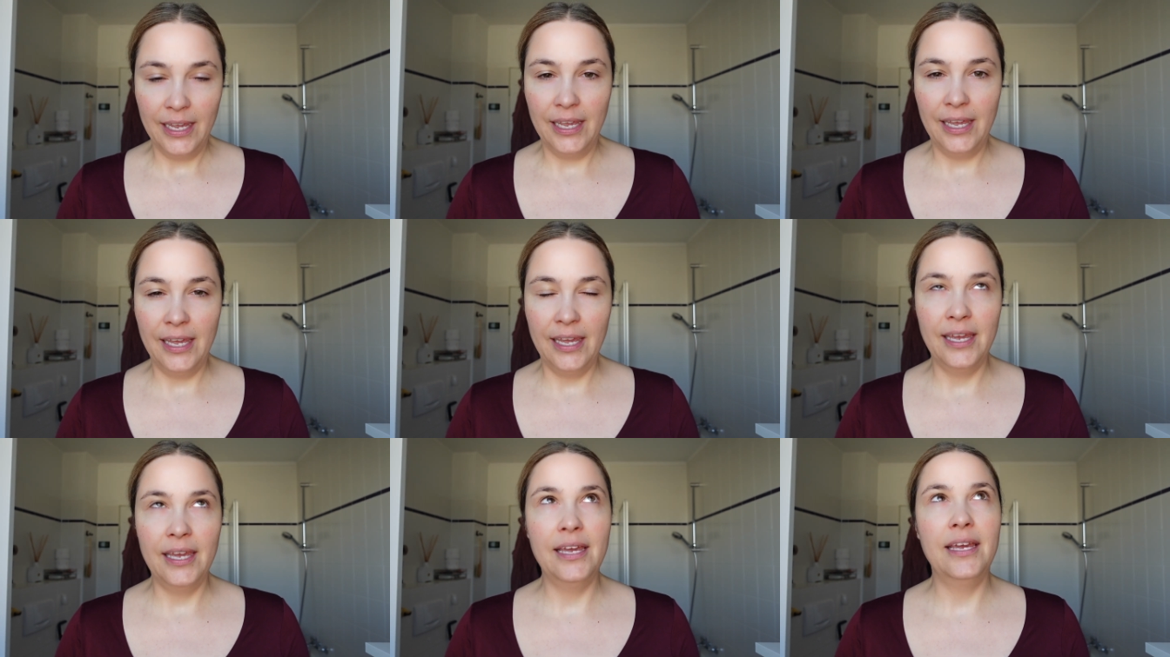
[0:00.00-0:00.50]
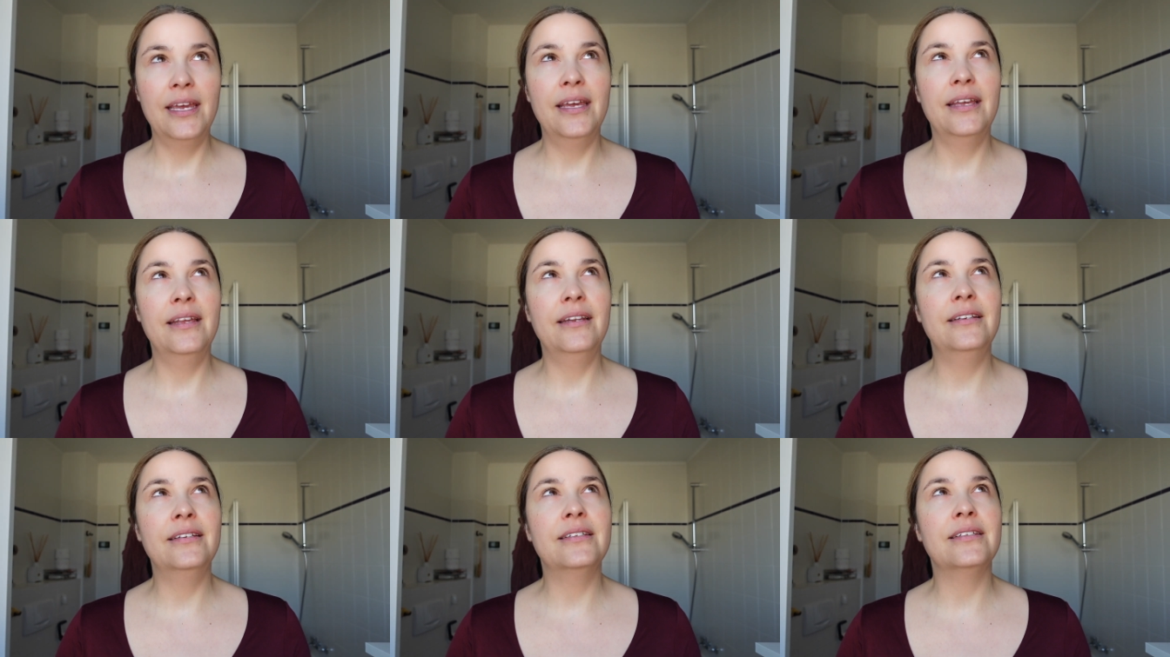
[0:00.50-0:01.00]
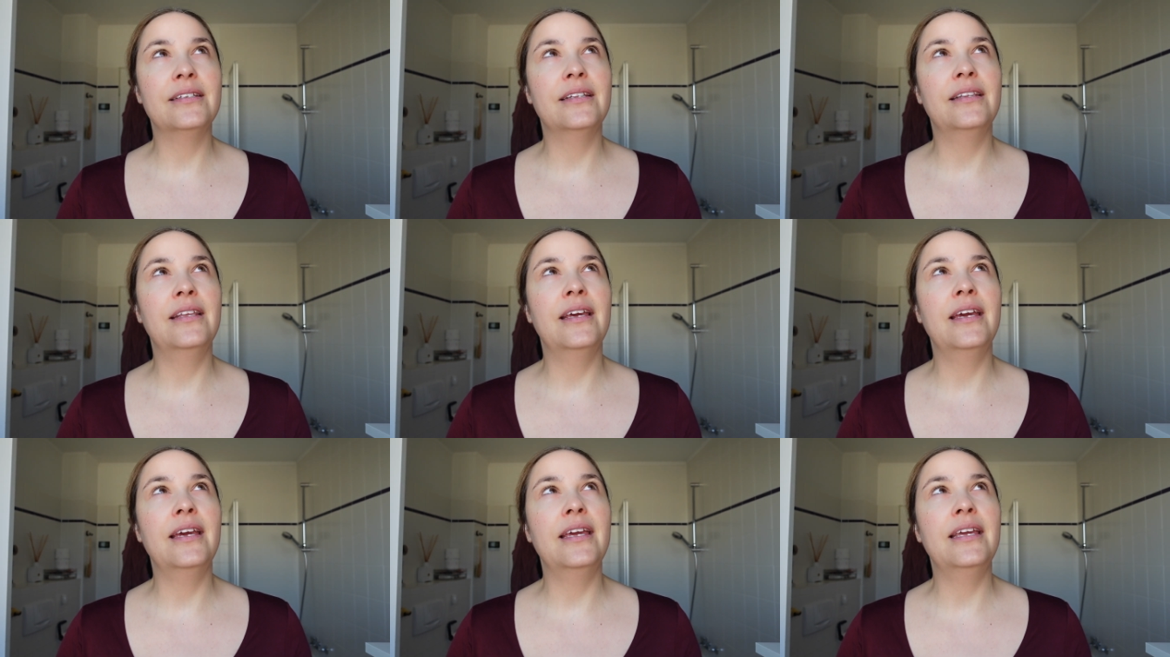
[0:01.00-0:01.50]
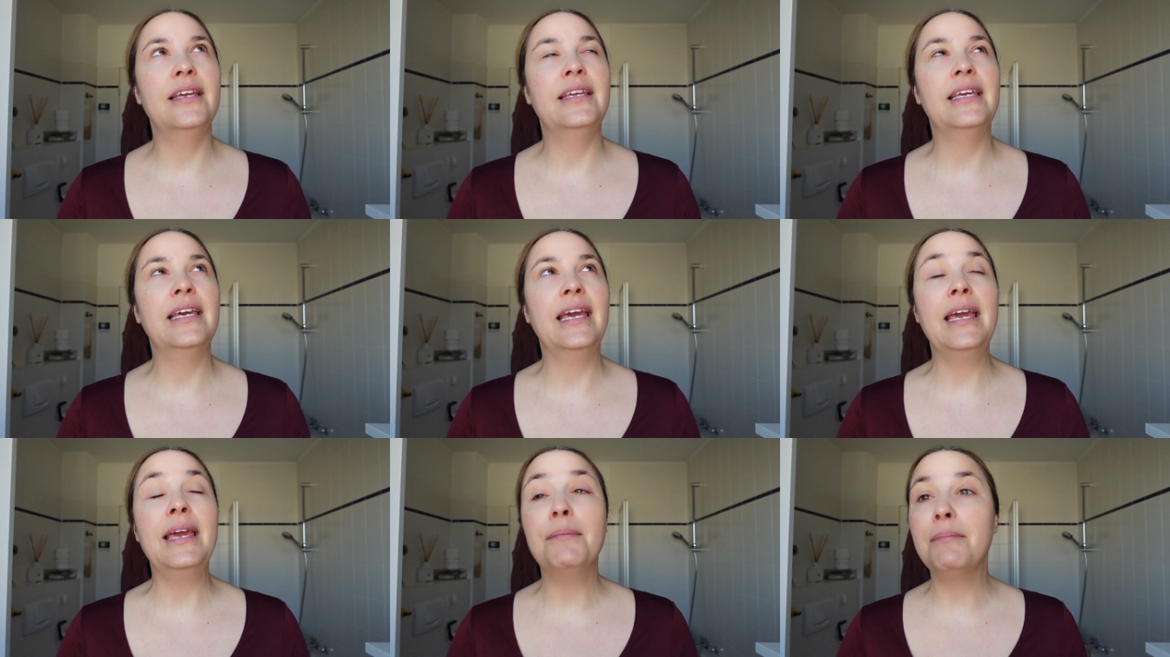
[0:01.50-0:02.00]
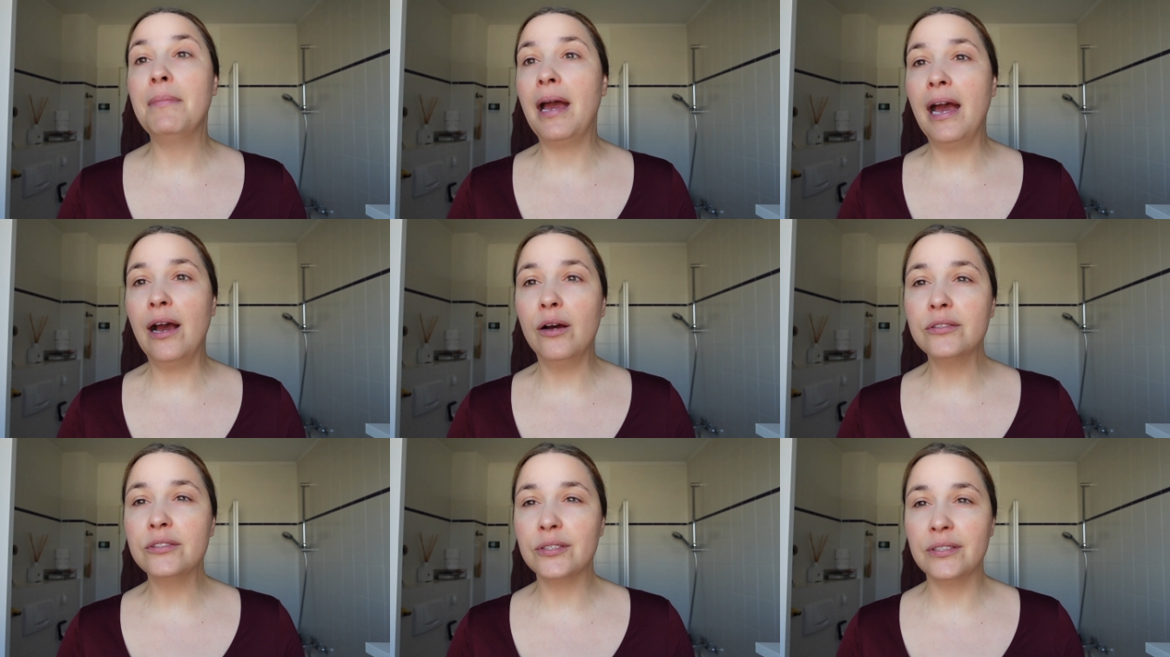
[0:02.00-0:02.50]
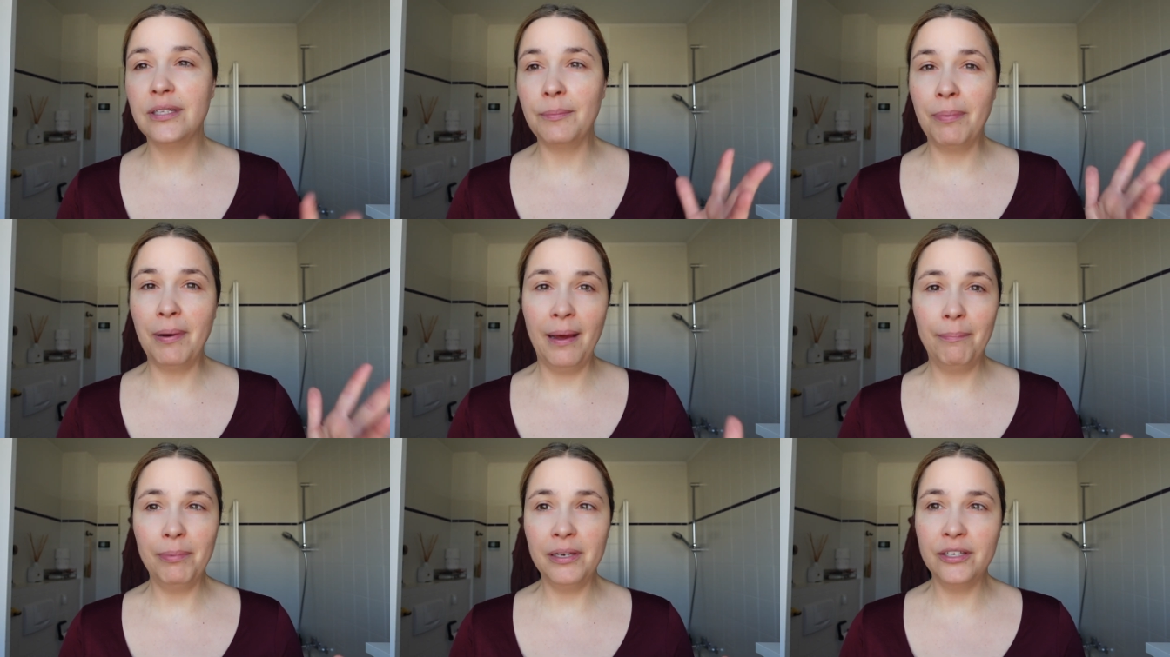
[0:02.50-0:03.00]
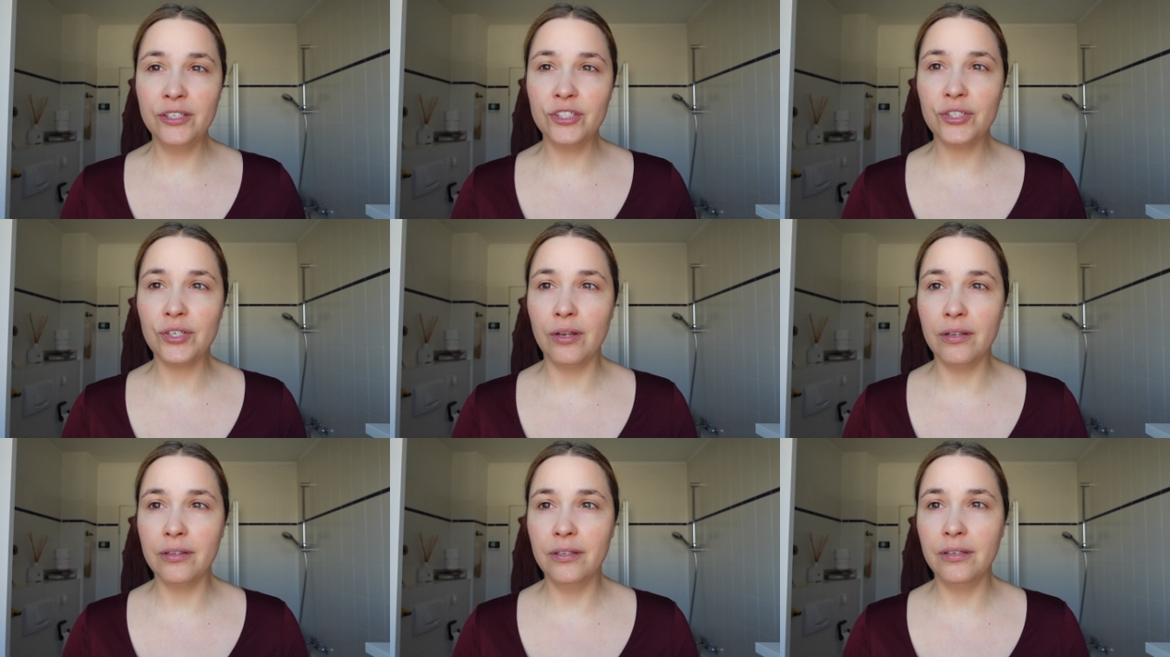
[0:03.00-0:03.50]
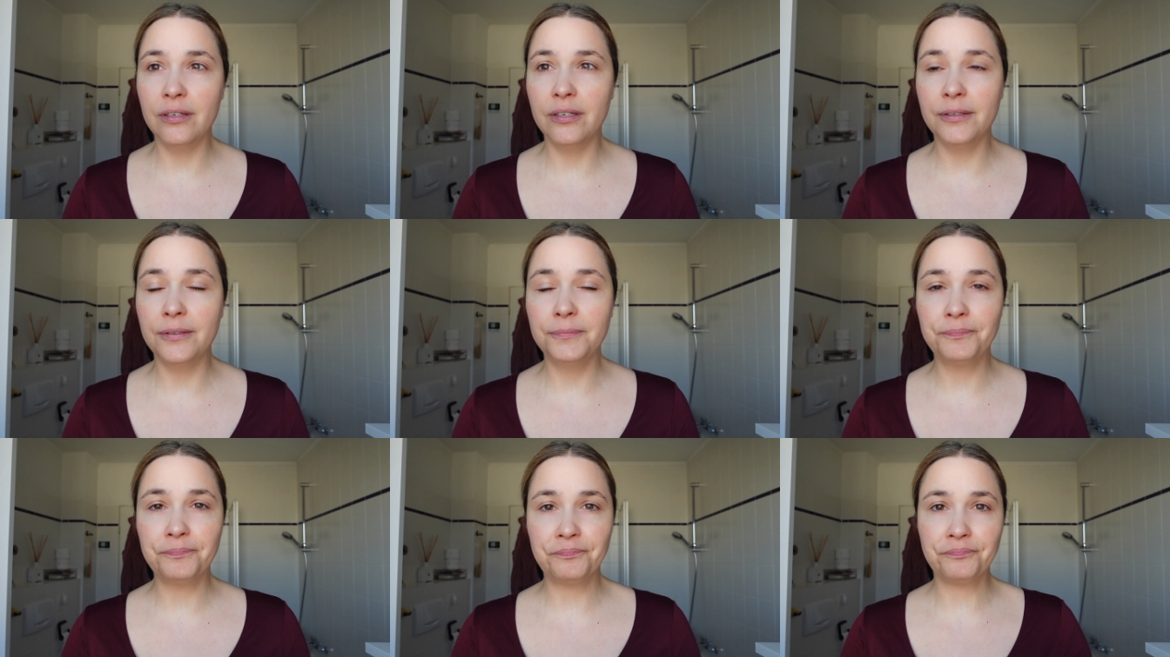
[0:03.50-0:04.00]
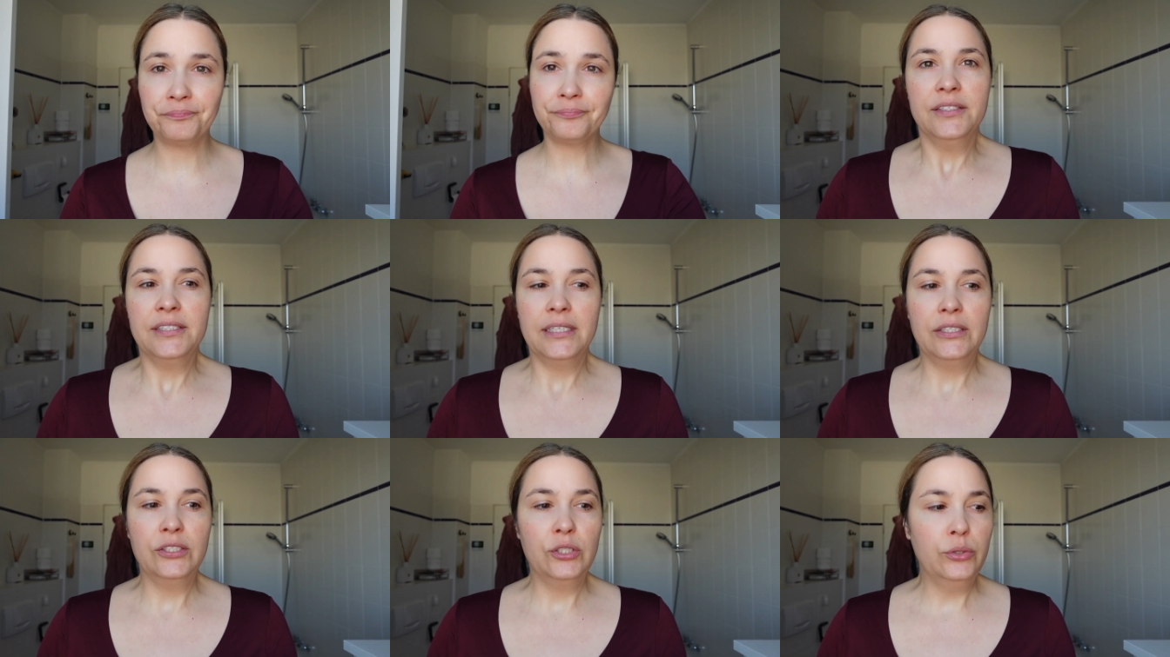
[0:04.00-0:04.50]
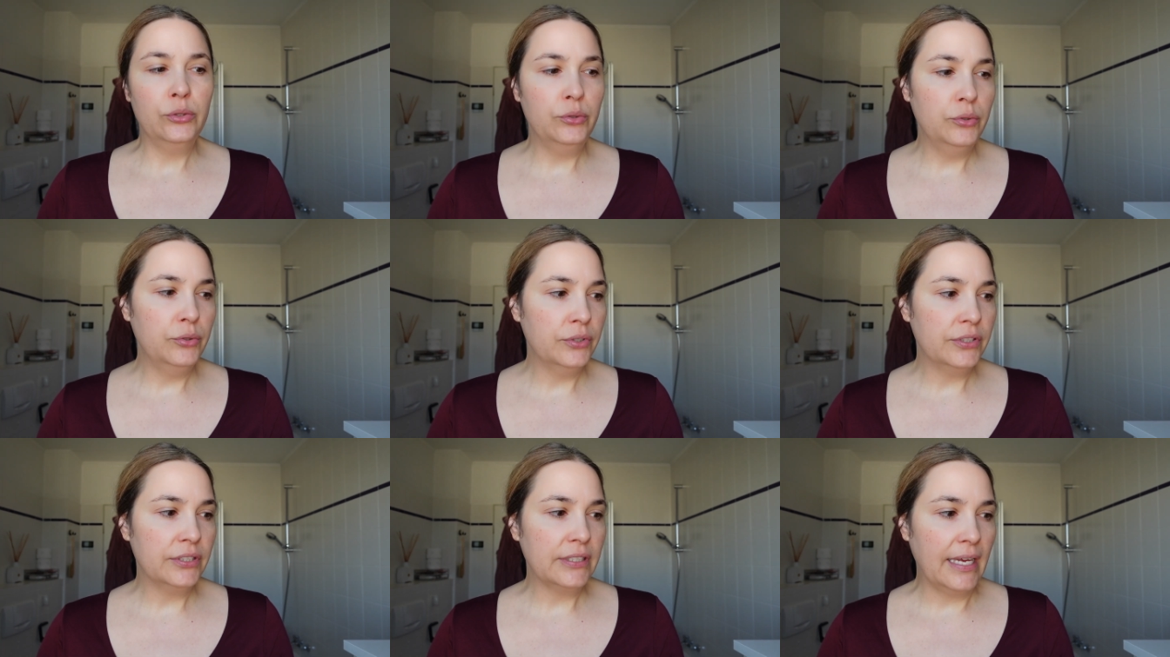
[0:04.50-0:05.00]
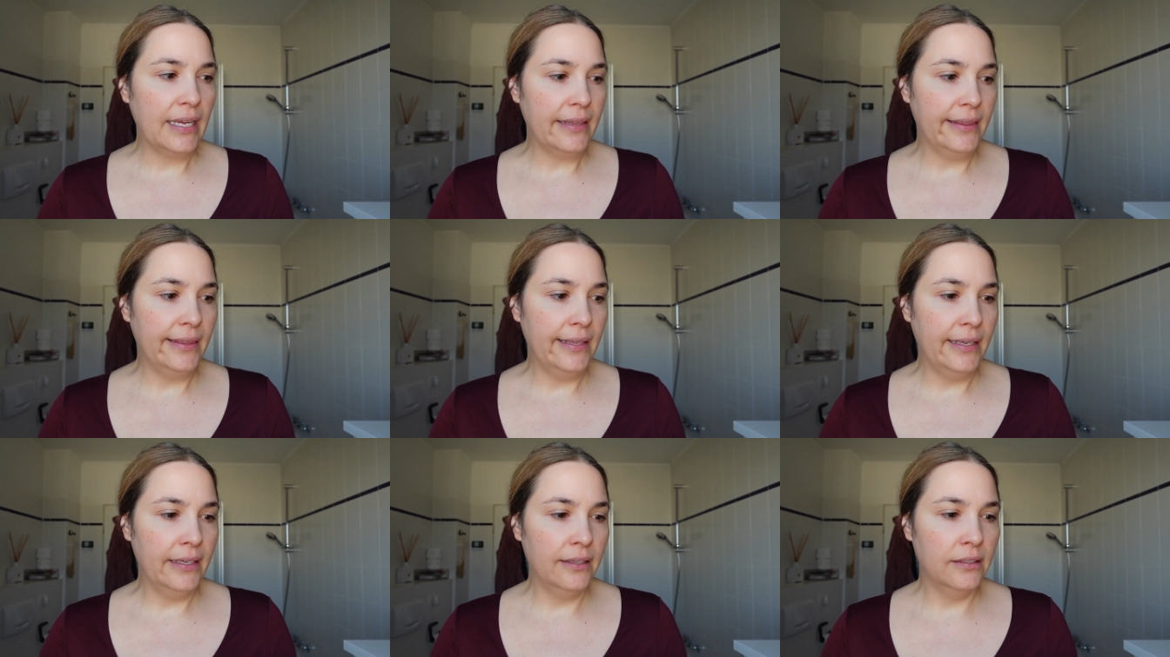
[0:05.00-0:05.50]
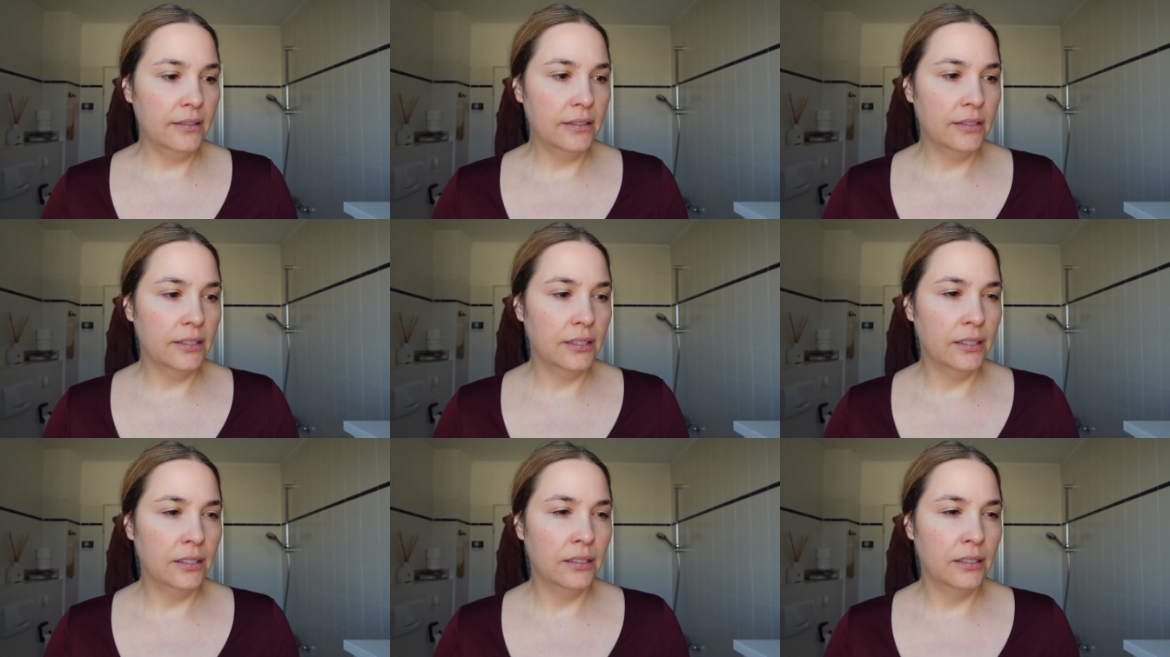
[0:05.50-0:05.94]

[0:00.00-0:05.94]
and they came out, so they published all the tattoos, I think,